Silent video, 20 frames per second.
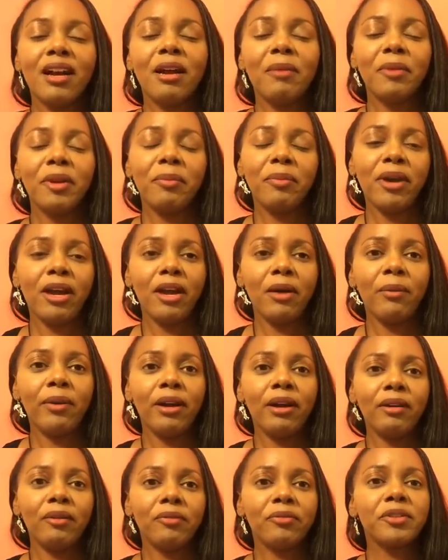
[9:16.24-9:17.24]
powwow.
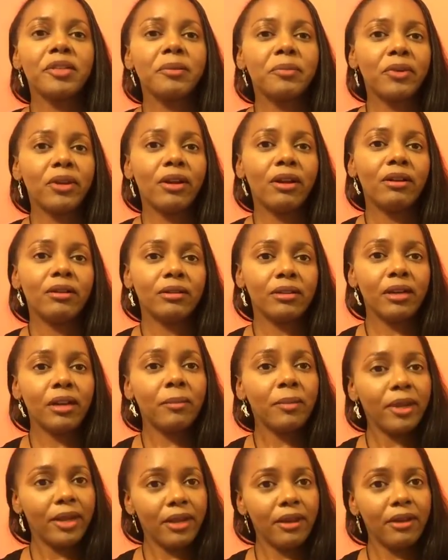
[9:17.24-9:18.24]
If some of y'all are coming
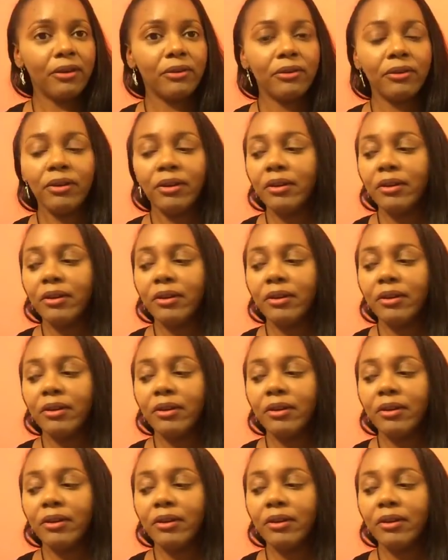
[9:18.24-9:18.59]
out,